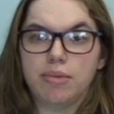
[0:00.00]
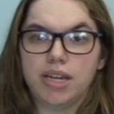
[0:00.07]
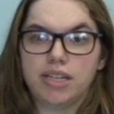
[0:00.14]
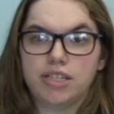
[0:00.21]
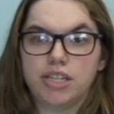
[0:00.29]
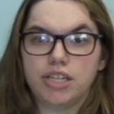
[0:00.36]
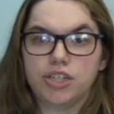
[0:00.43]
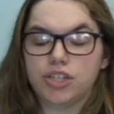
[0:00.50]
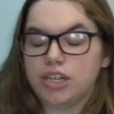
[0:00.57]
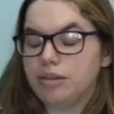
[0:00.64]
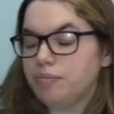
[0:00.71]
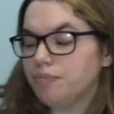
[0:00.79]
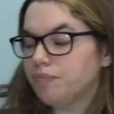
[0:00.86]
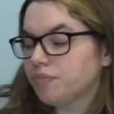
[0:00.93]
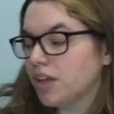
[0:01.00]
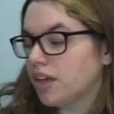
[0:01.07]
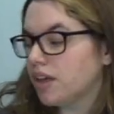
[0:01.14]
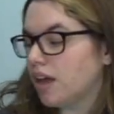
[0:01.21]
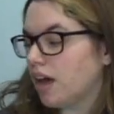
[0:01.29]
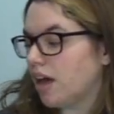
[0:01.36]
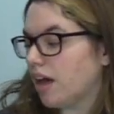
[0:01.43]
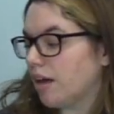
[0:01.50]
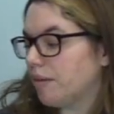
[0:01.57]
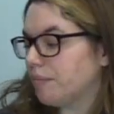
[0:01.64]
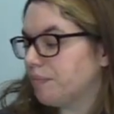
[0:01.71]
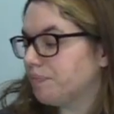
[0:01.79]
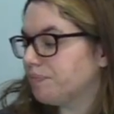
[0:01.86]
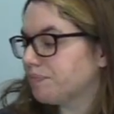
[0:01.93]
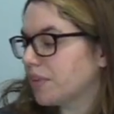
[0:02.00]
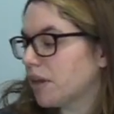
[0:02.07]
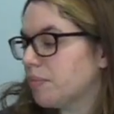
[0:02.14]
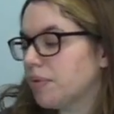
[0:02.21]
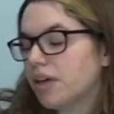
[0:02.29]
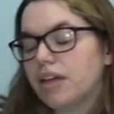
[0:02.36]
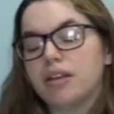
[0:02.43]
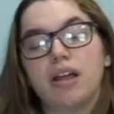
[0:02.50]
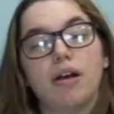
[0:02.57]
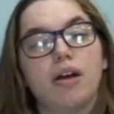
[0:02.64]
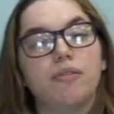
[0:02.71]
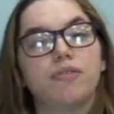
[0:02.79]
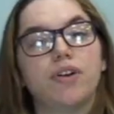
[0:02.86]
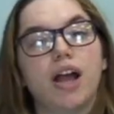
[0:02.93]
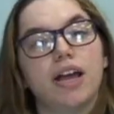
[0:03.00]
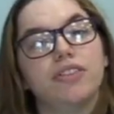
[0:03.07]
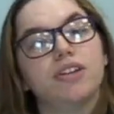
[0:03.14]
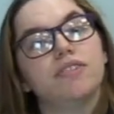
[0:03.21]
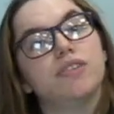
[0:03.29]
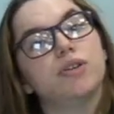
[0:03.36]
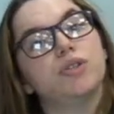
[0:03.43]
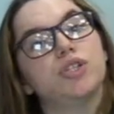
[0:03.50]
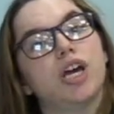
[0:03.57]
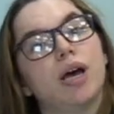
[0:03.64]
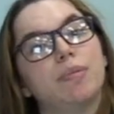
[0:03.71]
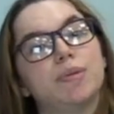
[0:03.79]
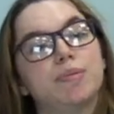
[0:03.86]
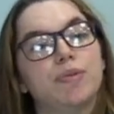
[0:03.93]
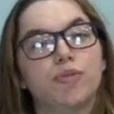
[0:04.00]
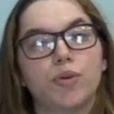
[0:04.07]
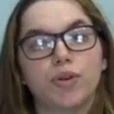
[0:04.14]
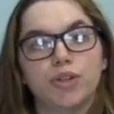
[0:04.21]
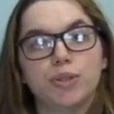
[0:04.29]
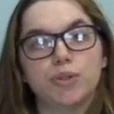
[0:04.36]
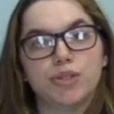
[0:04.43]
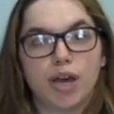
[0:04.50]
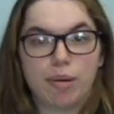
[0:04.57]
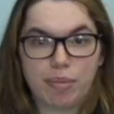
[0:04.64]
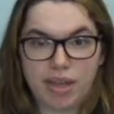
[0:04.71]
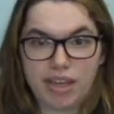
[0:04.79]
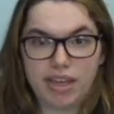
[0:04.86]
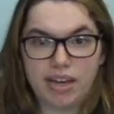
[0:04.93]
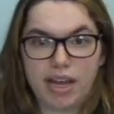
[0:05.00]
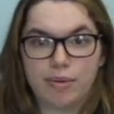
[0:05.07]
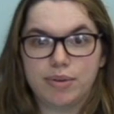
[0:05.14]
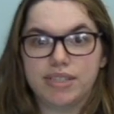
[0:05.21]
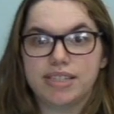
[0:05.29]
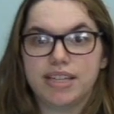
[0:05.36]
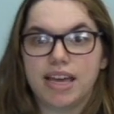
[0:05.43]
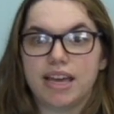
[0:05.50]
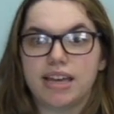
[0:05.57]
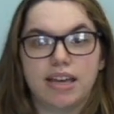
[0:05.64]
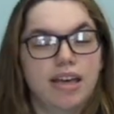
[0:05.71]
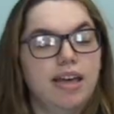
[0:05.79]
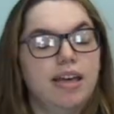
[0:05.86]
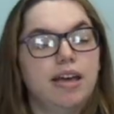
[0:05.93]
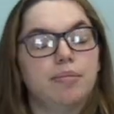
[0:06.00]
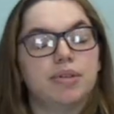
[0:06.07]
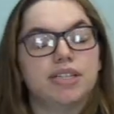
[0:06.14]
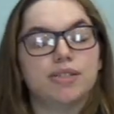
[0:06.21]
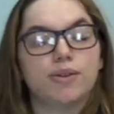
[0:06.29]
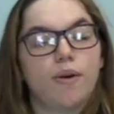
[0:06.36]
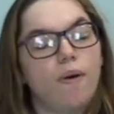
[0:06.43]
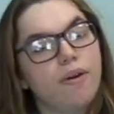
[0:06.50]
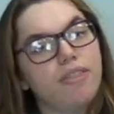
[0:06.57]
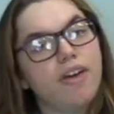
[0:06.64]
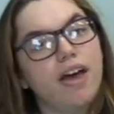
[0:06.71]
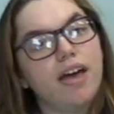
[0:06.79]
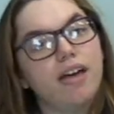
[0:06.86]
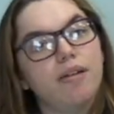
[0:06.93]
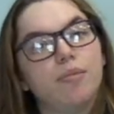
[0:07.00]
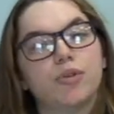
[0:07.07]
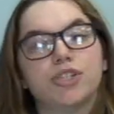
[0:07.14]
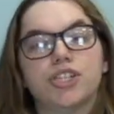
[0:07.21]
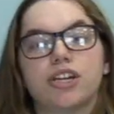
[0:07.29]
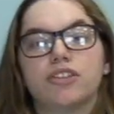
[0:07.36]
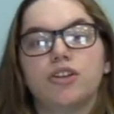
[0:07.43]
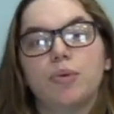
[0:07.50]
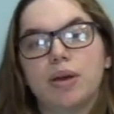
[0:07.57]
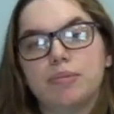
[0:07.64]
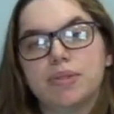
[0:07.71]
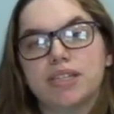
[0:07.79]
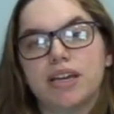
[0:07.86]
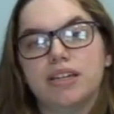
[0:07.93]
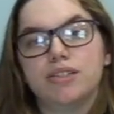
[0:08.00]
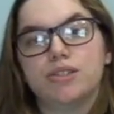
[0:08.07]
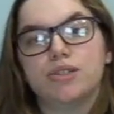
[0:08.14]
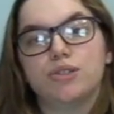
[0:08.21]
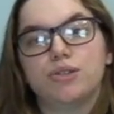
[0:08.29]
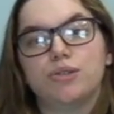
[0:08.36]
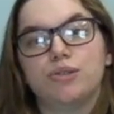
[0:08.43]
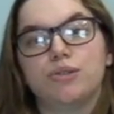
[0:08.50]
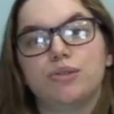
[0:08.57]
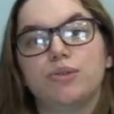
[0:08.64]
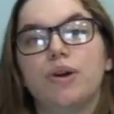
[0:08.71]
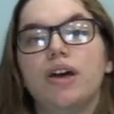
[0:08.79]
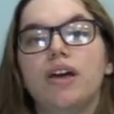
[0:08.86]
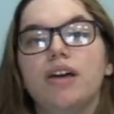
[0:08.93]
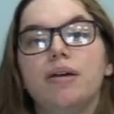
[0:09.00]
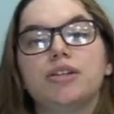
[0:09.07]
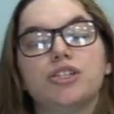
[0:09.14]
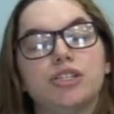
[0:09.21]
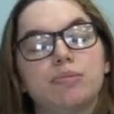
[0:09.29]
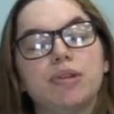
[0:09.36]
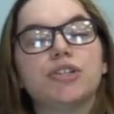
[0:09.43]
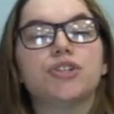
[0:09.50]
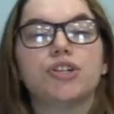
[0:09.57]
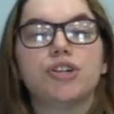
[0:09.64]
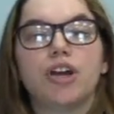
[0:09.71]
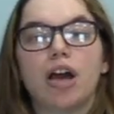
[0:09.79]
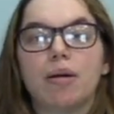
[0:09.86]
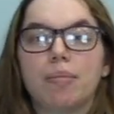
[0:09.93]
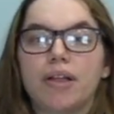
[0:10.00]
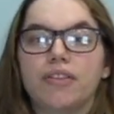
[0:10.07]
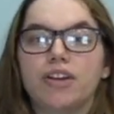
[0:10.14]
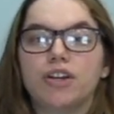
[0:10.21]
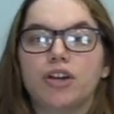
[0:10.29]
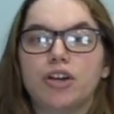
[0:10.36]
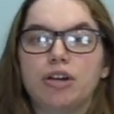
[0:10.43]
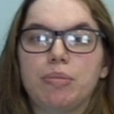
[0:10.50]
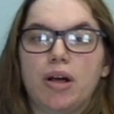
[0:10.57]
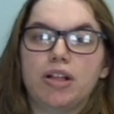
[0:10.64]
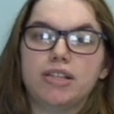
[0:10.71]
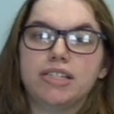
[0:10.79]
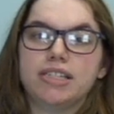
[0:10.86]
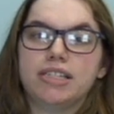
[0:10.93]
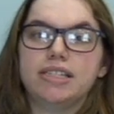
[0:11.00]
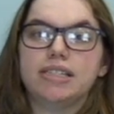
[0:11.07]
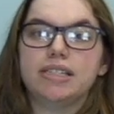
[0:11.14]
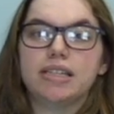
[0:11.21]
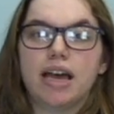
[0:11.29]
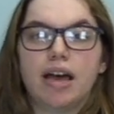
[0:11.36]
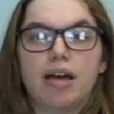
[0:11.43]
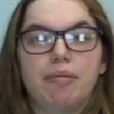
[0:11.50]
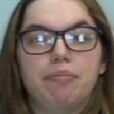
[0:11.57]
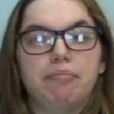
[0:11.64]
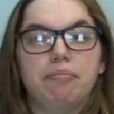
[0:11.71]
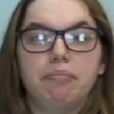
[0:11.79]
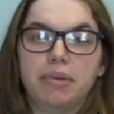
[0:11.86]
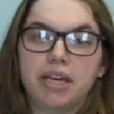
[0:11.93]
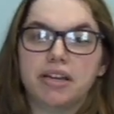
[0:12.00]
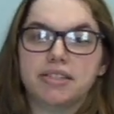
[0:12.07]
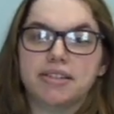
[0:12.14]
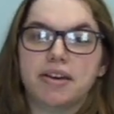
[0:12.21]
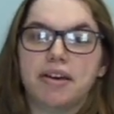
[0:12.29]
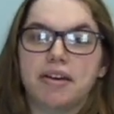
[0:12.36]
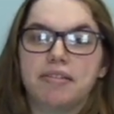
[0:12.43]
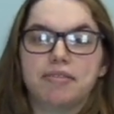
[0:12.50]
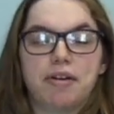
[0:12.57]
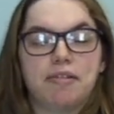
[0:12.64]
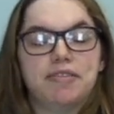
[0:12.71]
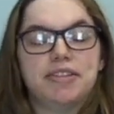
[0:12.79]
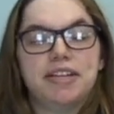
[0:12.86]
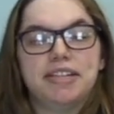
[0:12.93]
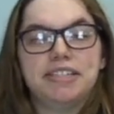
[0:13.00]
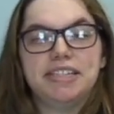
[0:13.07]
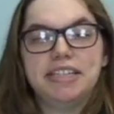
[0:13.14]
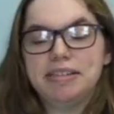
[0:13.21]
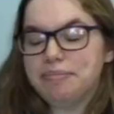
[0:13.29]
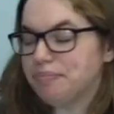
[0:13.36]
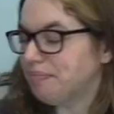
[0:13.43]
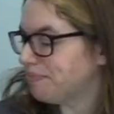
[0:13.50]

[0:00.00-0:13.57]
Meditation. But for either of those shops, before you stop in, I would say please call them or check their websites to just make sure you're up on their current policies because of COVID-19.